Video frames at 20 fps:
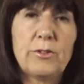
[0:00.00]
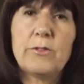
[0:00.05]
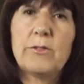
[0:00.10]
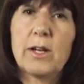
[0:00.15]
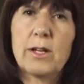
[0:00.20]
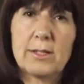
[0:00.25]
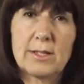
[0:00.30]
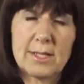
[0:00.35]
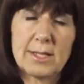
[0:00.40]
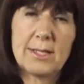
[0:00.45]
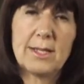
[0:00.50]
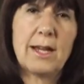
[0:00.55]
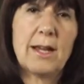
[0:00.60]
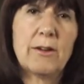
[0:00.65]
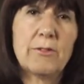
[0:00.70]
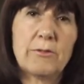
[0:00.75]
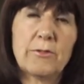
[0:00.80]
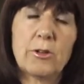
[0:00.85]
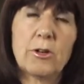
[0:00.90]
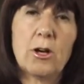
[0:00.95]
You've got to
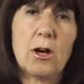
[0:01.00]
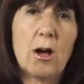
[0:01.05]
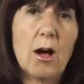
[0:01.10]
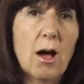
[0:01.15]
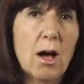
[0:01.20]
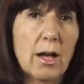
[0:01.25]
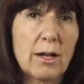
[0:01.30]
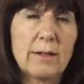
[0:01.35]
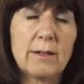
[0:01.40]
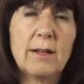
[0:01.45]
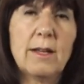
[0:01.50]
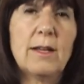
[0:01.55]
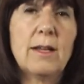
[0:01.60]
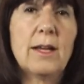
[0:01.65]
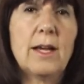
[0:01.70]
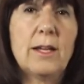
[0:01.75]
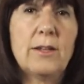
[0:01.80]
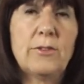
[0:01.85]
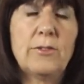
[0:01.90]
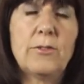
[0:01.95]
stand for God,
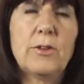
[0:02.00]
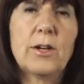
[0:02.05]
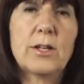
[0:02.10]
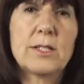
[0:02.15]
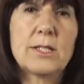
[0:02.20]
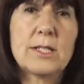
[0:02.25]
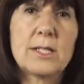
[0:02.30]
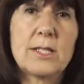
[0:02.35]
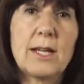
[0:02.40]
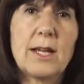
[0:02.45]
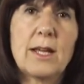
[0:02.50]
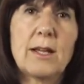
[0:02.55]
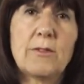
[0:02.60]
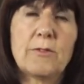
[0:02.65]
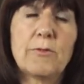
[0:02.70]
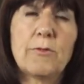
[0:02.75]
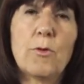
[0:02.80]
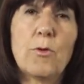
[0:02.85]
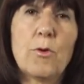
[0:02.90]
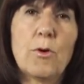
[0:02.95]
and you've got to stand
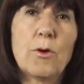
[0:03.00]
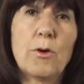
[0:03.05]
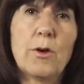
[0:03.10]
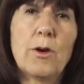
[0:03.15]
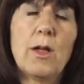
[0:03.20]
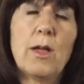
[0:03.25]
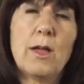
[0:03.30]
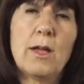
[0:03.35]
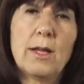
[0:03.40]
for